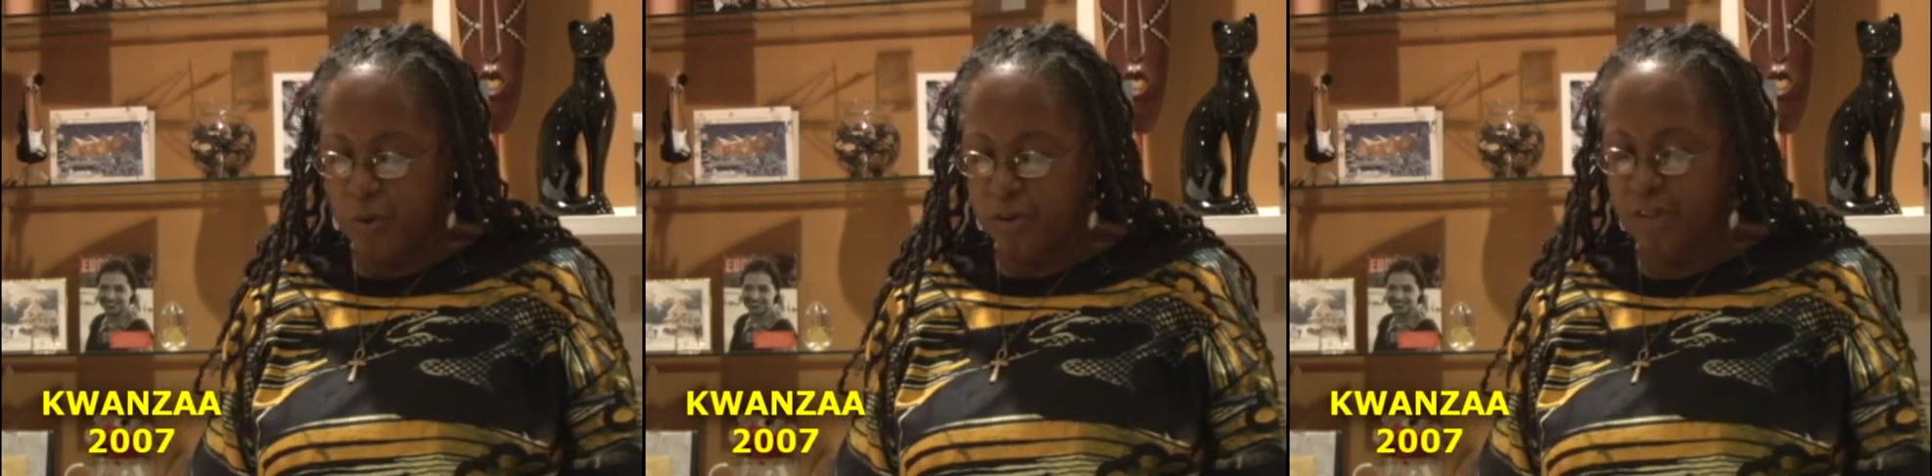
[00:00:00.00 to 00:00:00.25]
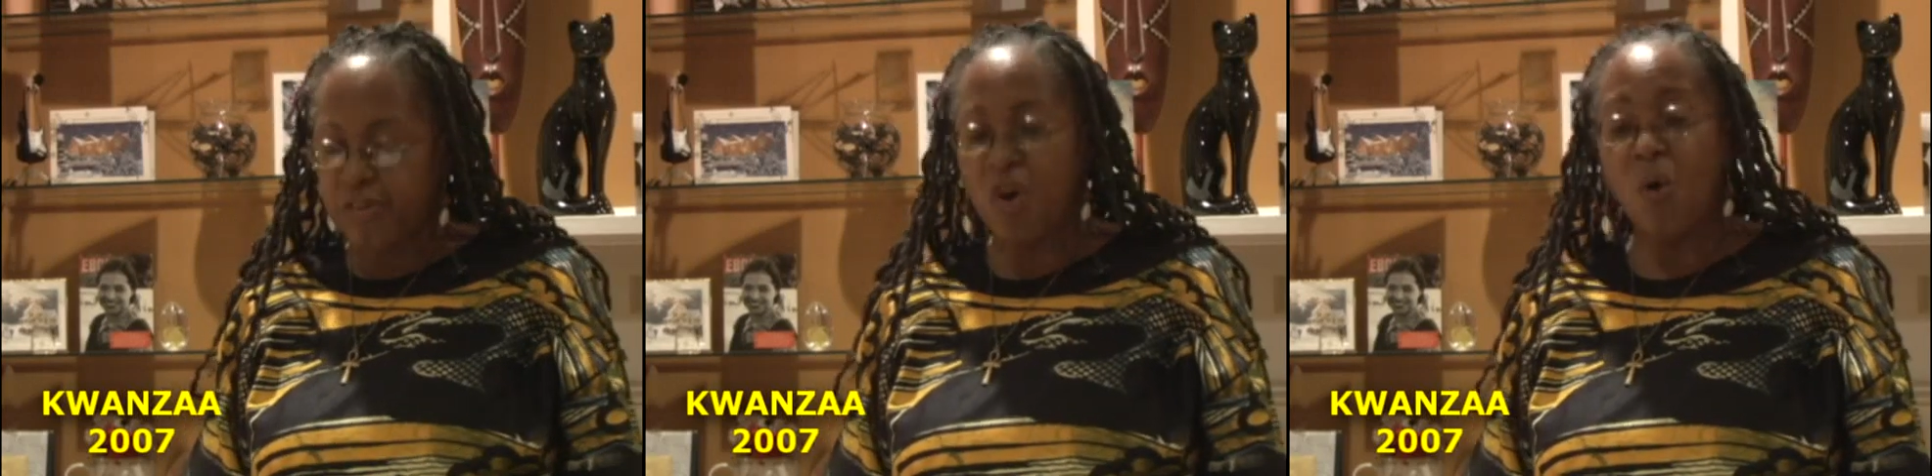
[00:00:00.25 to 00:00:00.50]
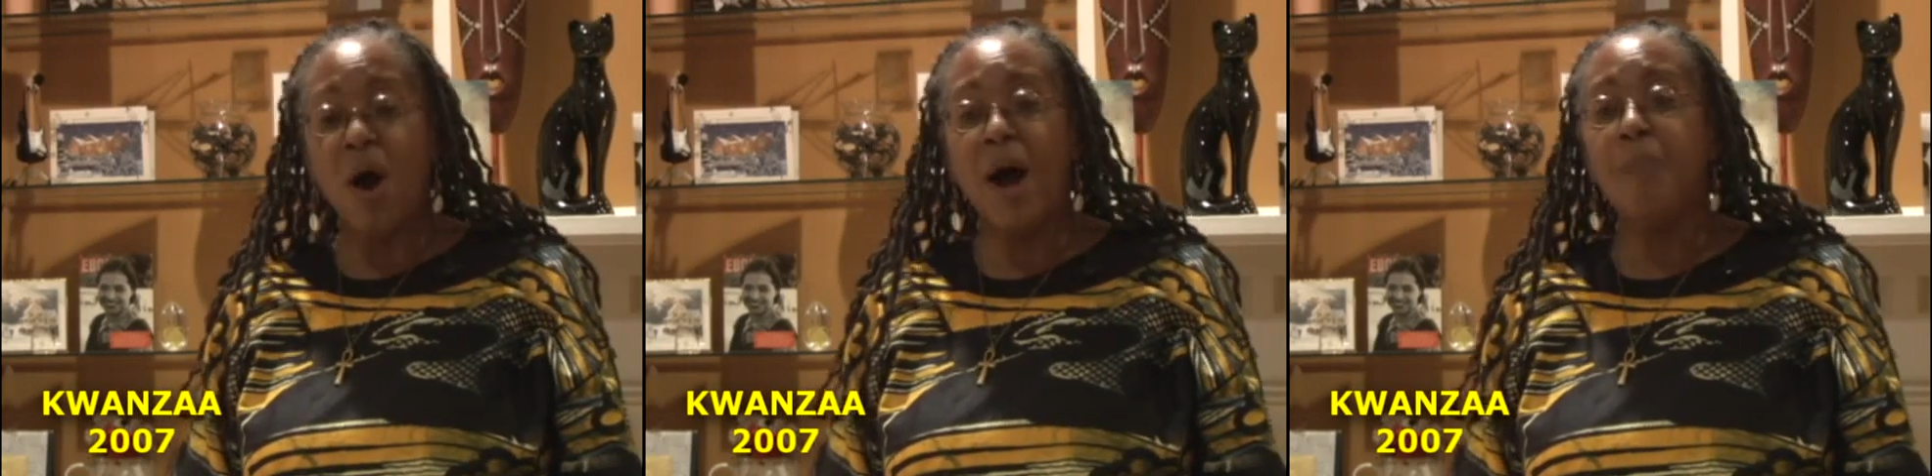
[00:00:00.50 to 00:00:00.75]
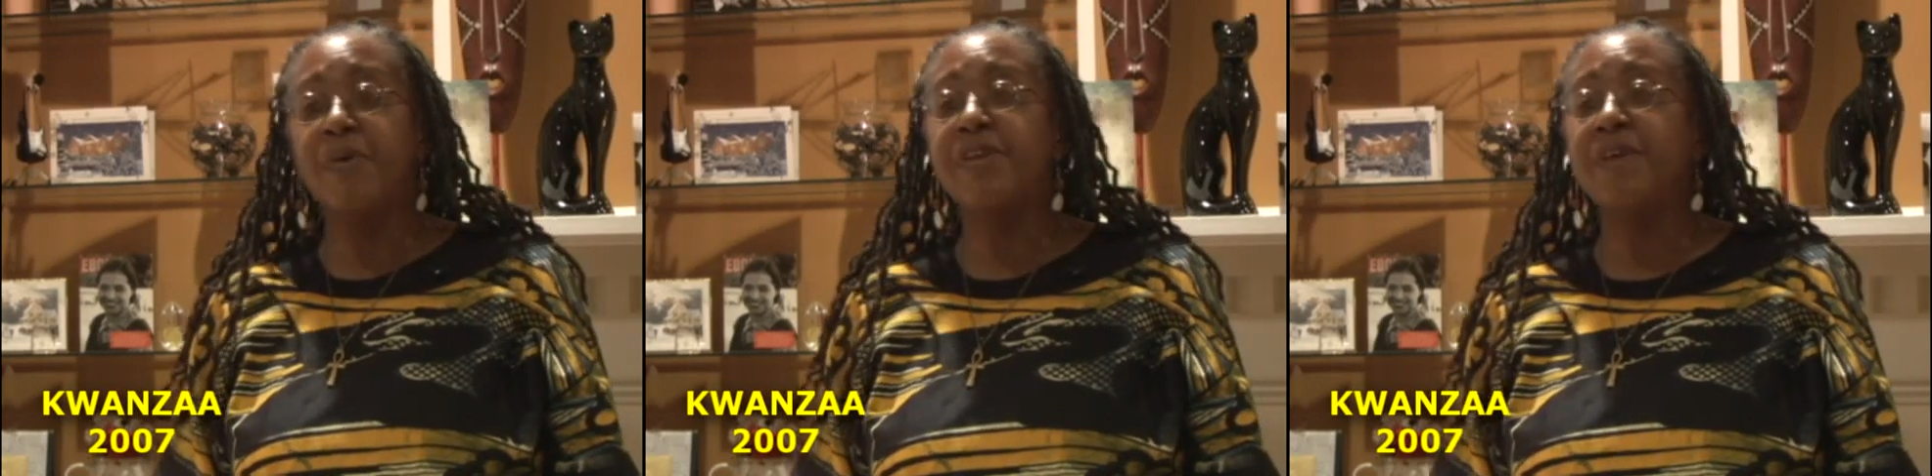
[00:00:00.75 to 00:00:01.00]
which is
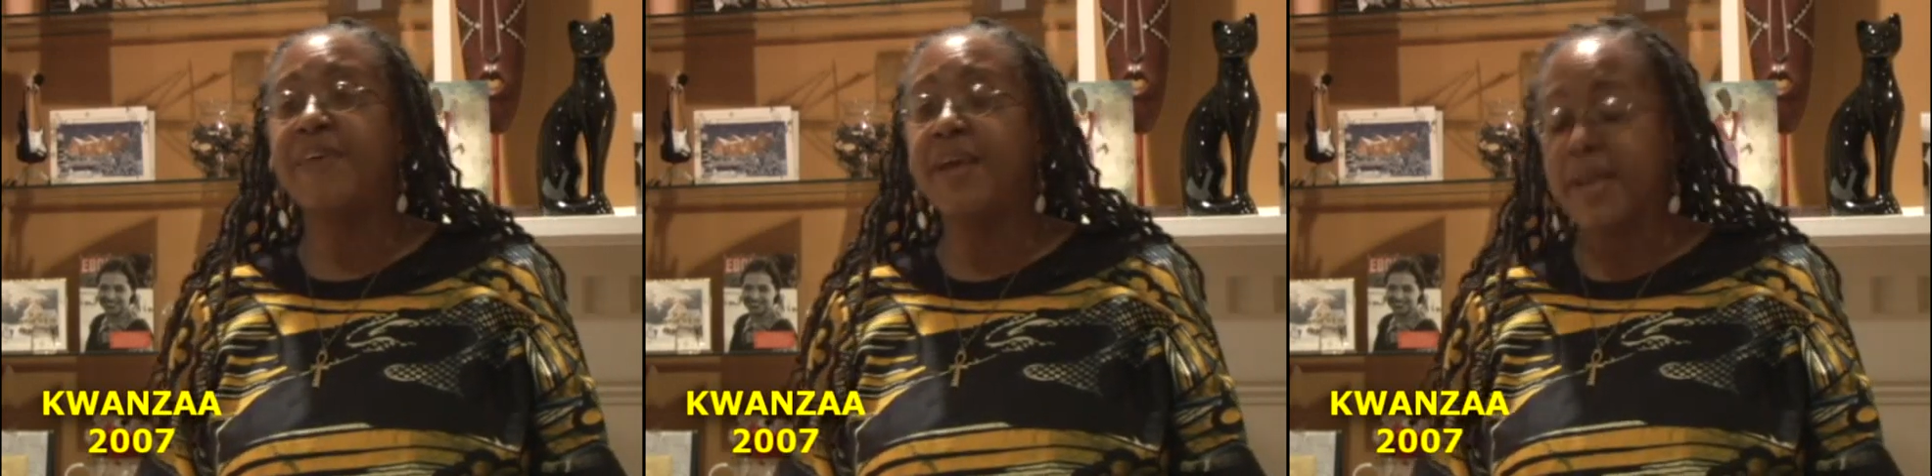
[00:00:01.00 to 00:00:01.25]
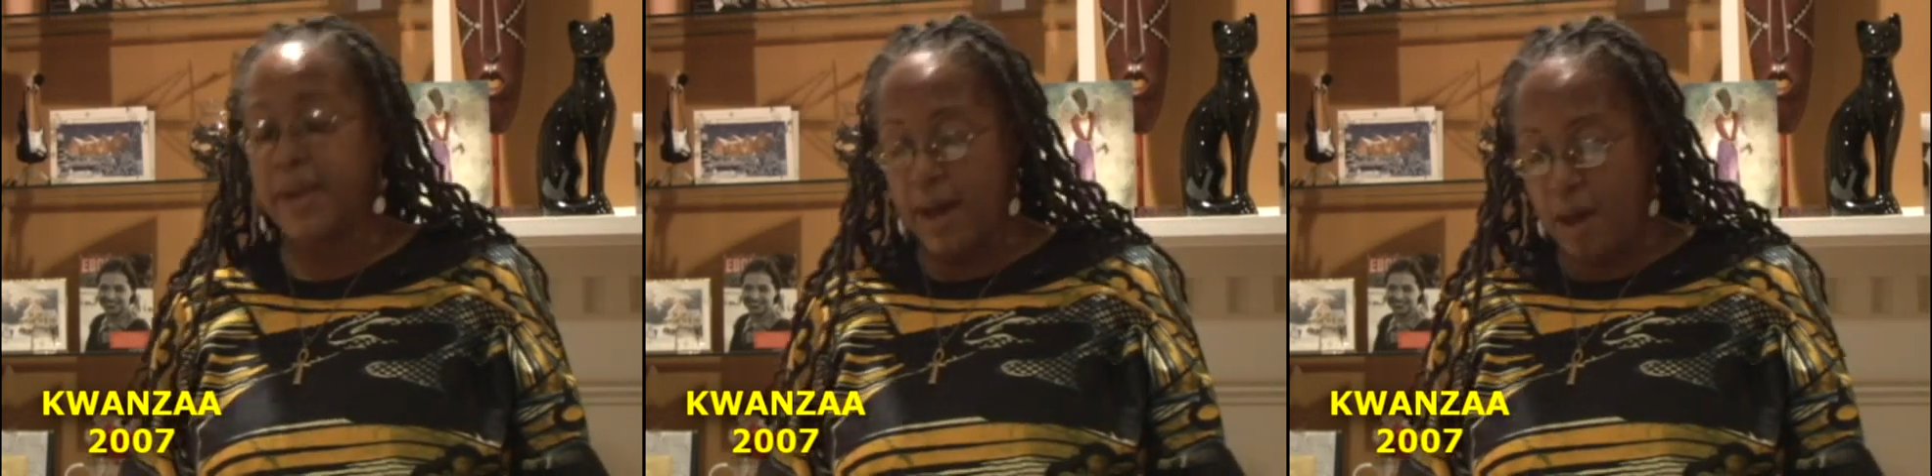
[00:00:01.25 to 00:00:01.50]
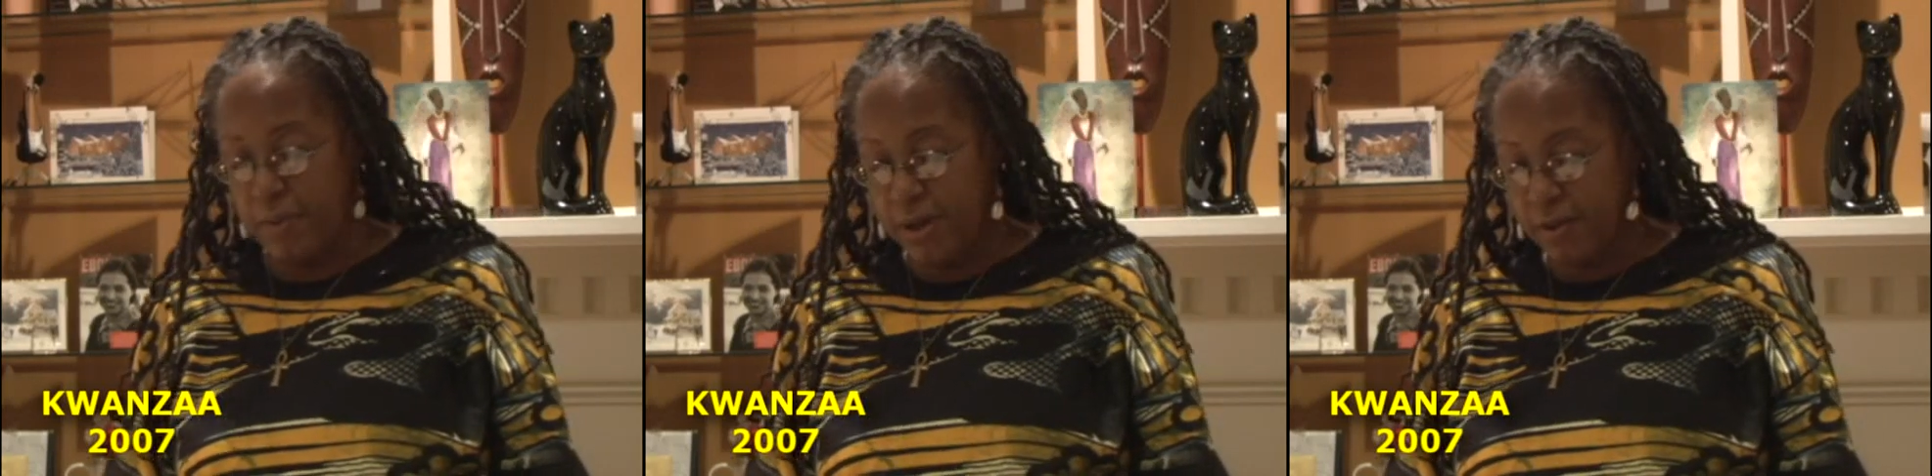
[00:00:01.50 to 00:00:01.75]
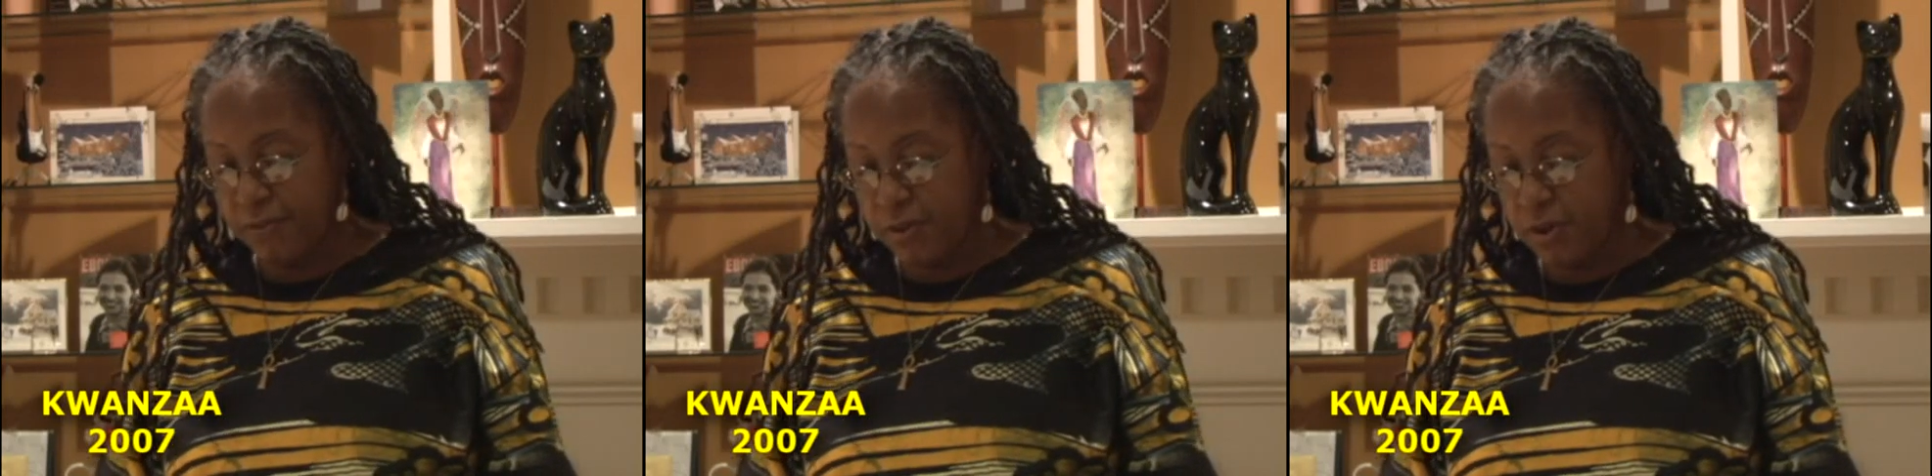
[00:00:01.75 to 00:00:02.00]
cooperative
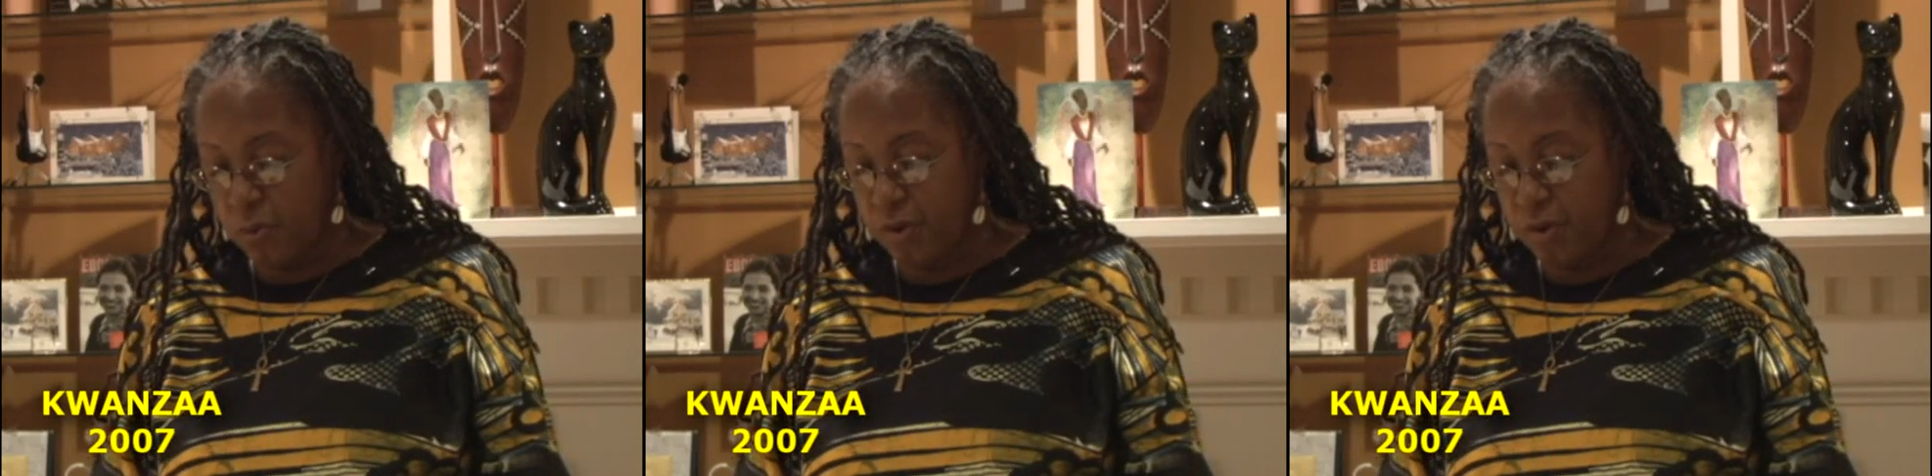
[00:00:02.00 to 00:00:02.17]
economics,